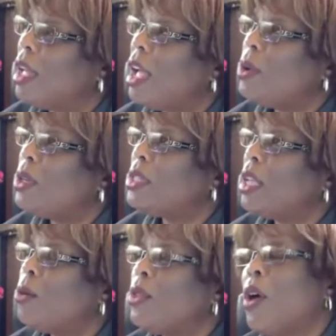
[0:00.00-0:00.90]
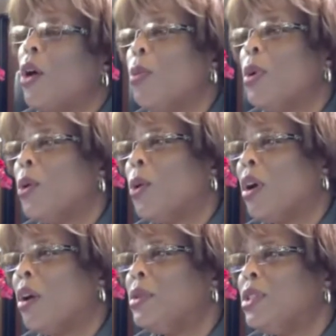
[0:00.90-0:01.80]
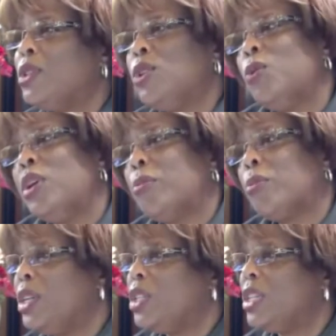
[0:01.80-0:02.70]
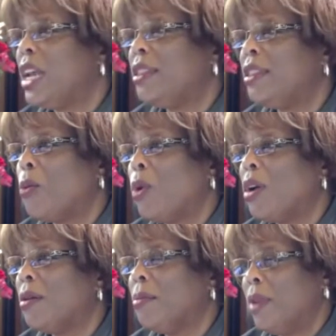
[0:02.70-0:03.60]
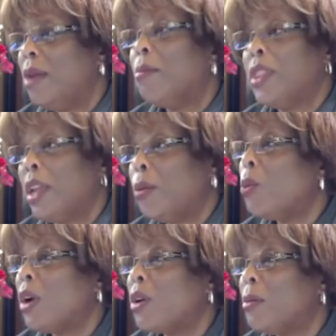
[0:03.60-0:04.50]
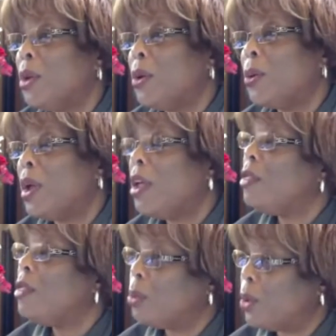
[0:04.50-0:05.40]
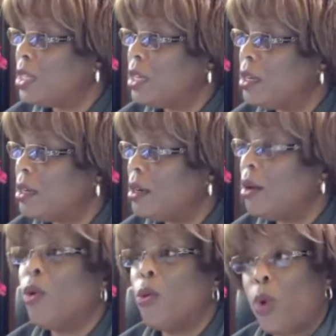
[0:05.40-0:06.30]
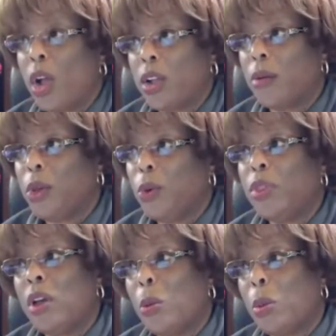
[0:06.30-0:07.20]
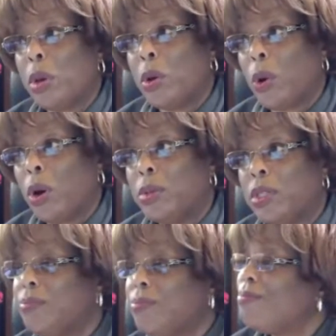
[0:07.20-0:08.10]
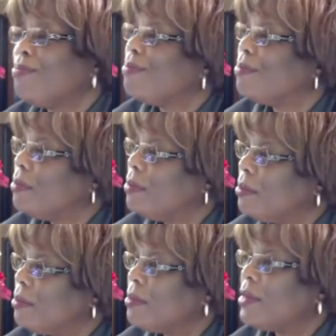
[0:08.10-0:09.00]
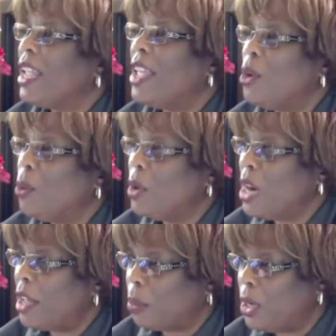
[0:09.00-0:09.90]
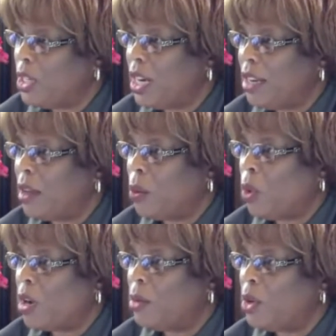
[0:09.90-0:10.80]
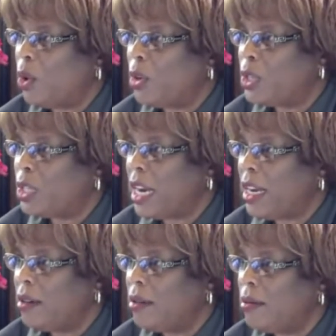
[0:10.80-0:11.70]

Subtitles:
I would say, with open arms. You wouldn't appreciate their welcome, but they would welcome you. The prison would welcome you with open arms. And you would not appreciate their welcome. Do you understand?